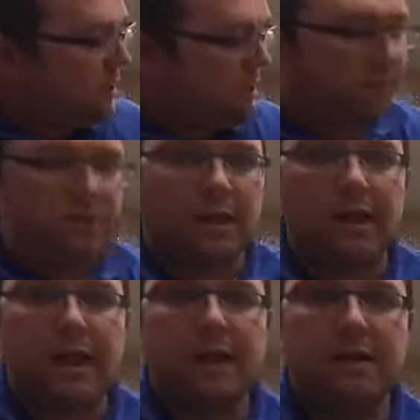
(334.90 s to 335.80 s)
if the
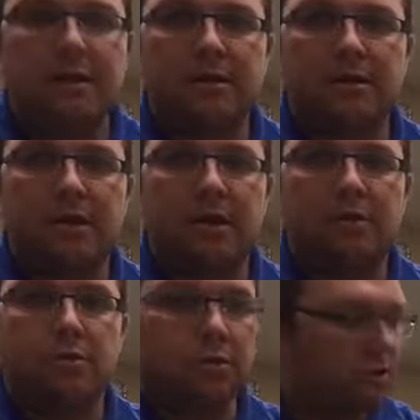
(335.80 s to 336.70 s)
leg
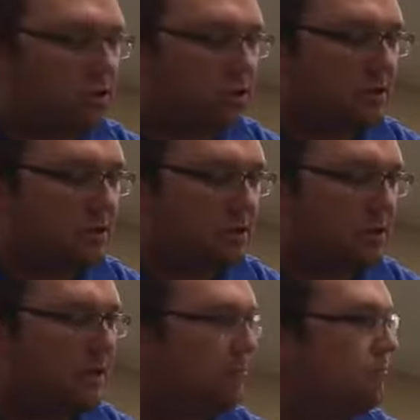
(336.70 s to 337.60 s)
goes across the
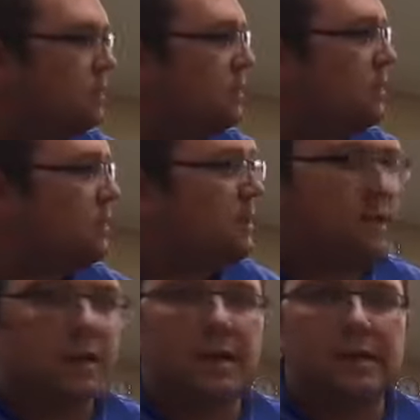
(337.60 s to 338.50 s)
body
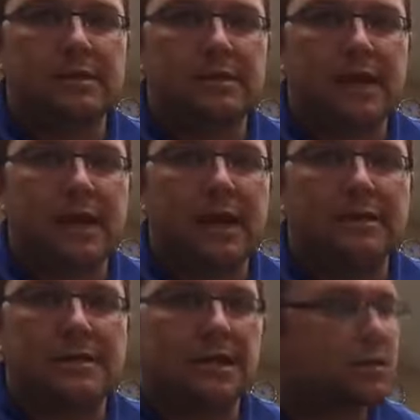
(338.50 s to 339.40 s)
into
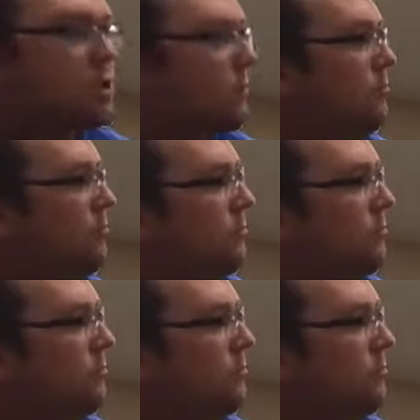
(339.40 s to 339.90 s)
adduction,